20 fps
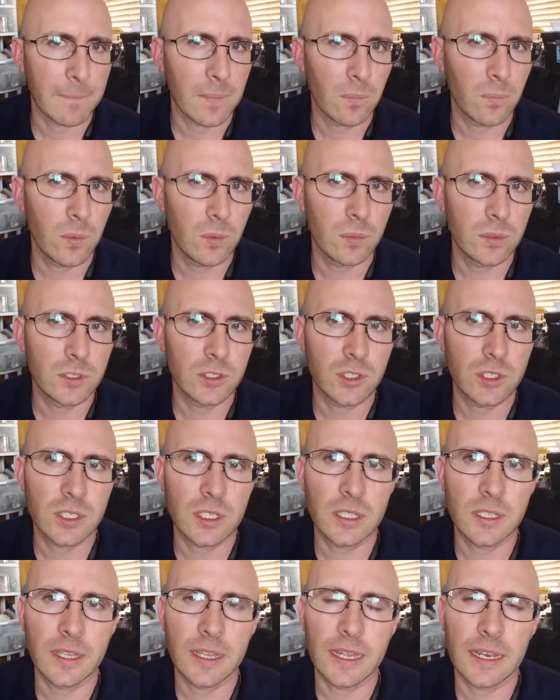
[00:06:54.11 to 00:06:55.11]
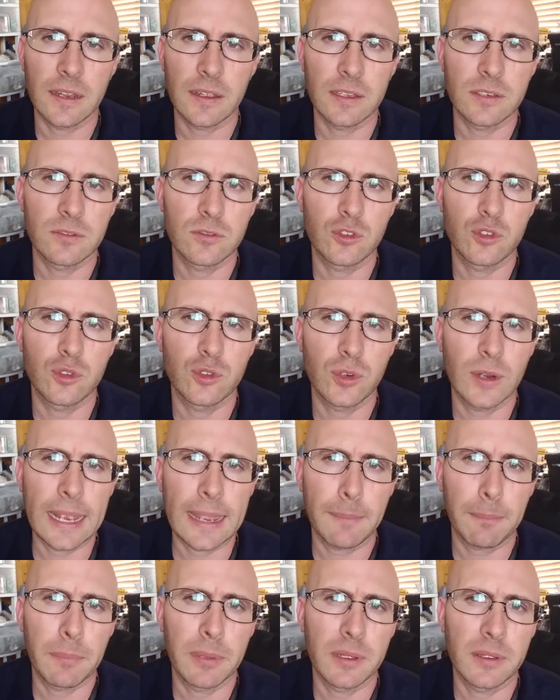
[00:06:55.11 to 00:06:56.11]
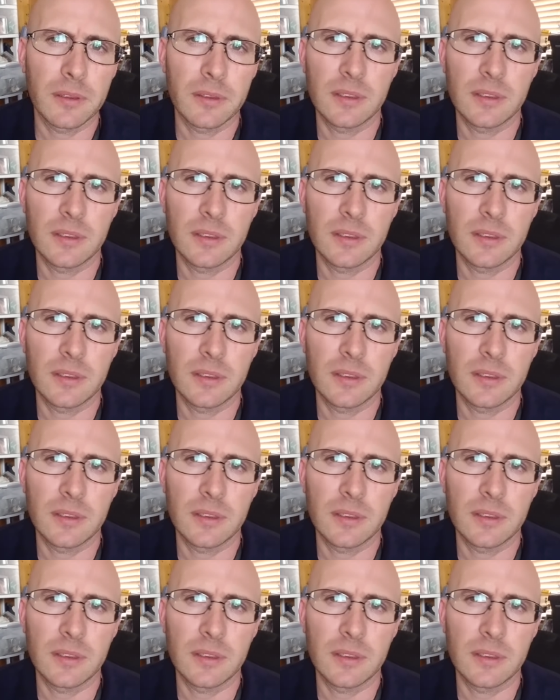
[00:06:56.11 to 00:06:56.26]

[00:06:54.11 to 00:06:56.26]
what would you call that, a trap,